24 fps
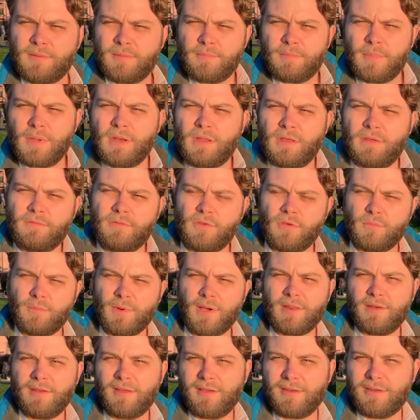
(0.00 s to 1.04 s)
Many of you
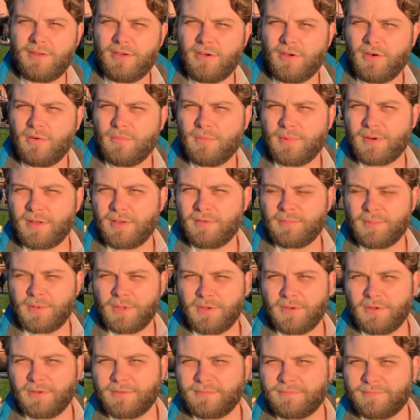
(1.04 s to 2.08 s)
might not know, but I've
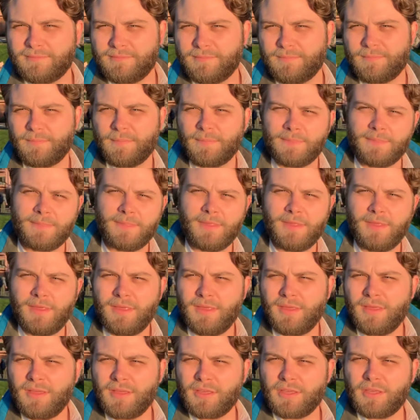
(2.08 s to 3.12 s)
been
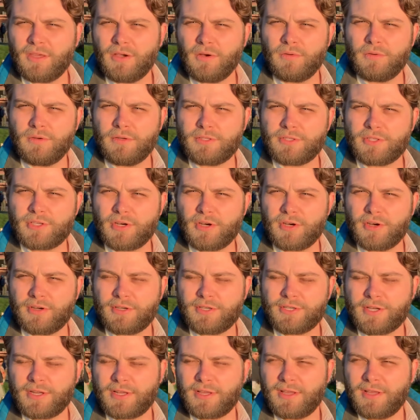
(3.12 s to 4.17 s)
going to
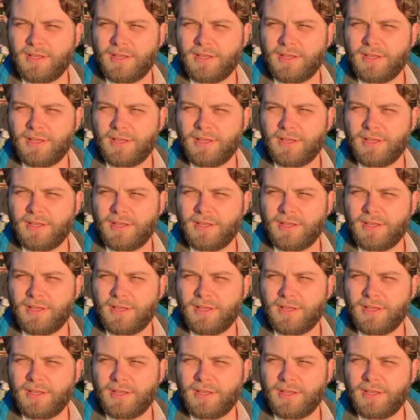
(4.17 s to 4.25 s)
church.